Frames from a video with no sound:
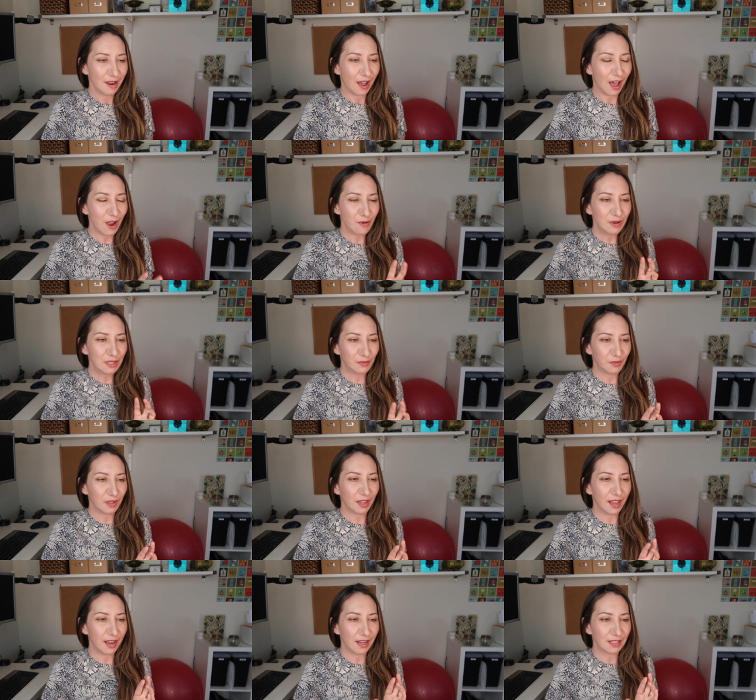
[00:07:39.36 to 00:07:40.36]
I always feel
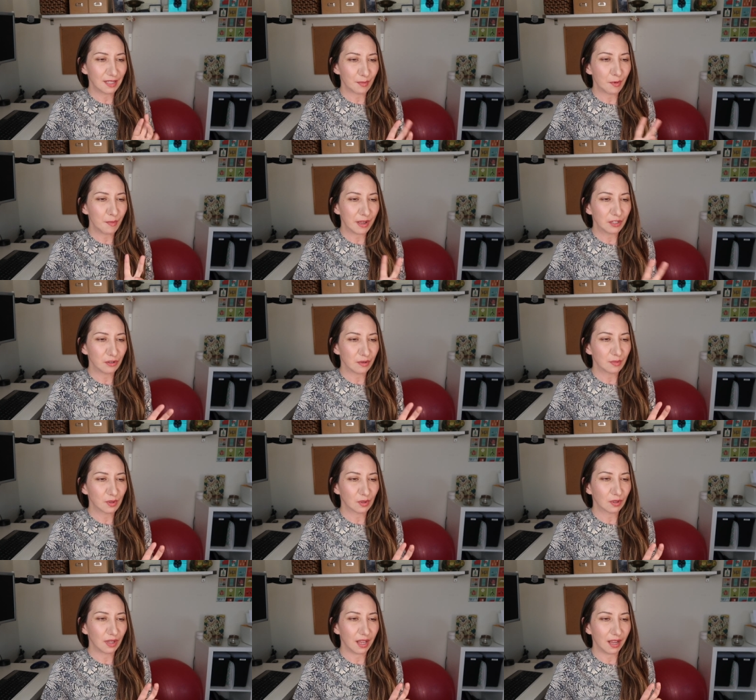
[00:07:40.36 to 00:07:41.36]
like some of my dreams
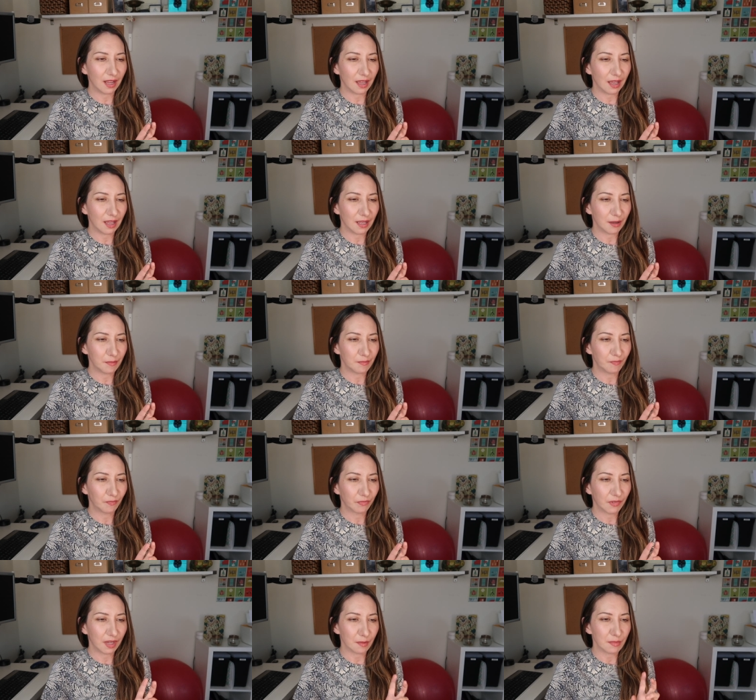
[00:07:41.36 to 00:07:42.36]
look like
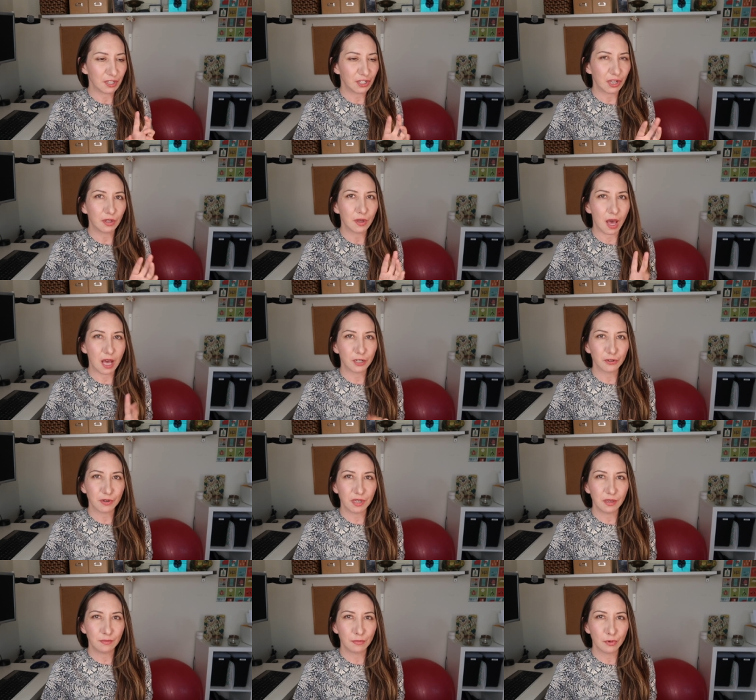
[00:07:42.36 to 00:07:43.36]
a Michel
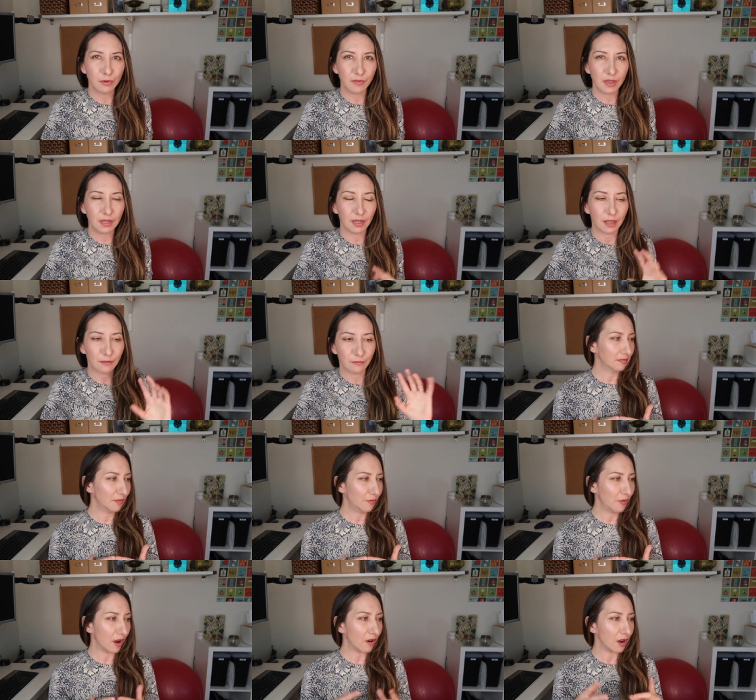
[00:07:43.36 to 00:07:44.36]
Gondry movie, like
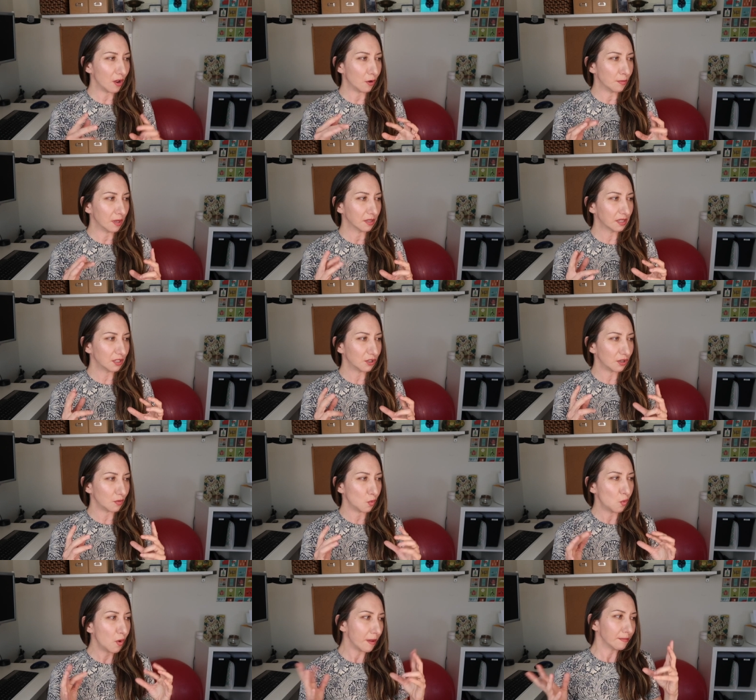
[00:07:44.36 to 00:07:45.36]
very almost
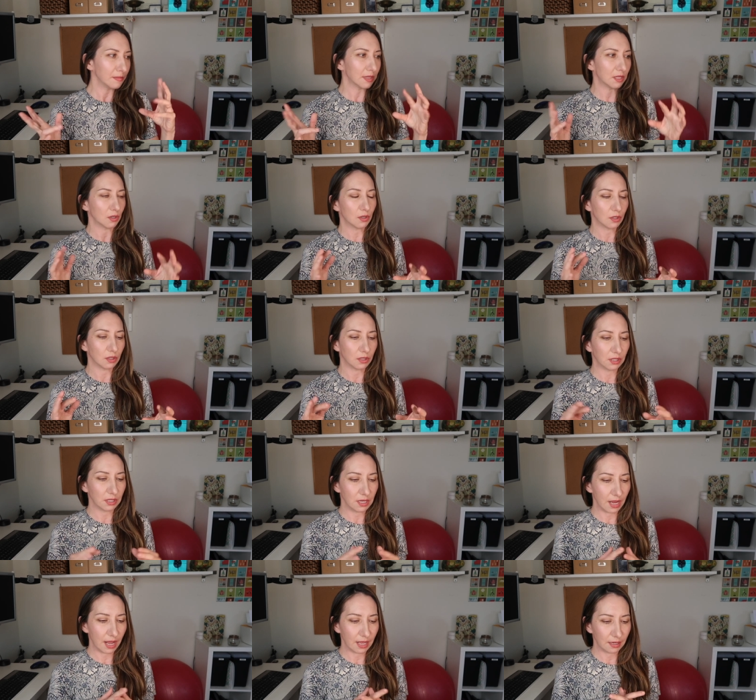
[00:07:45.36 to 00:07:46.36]
whimsical
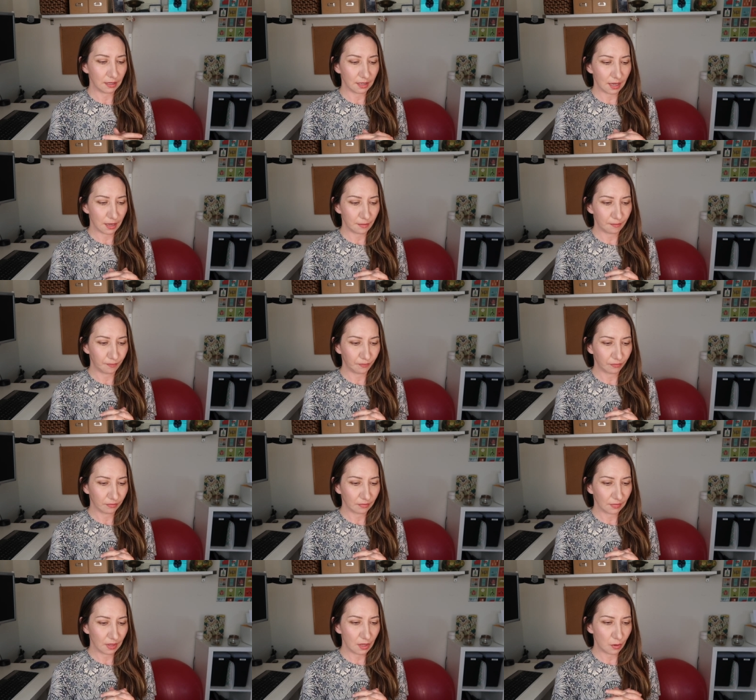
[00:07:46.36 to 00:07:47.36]
and
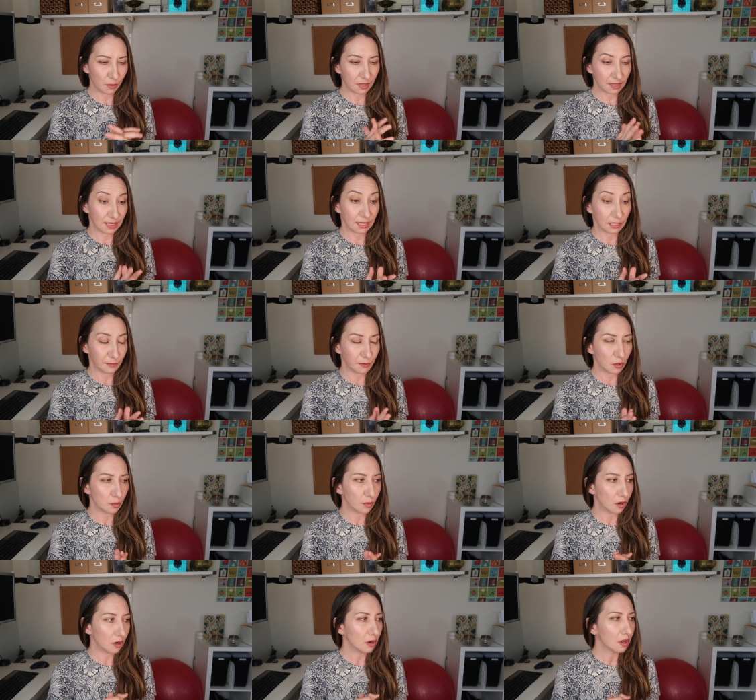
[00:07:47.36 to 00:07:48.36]
you know, with a sense of
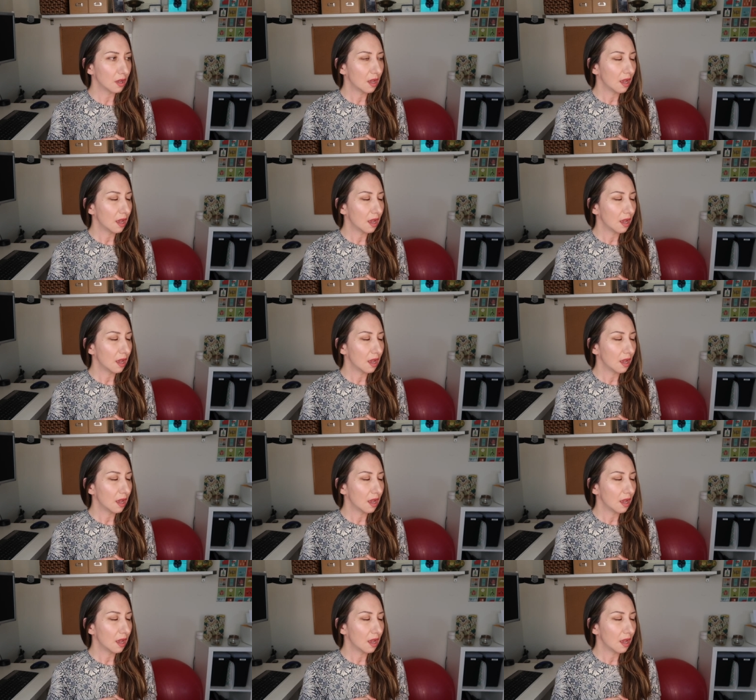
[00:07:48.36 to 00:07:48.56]
humor.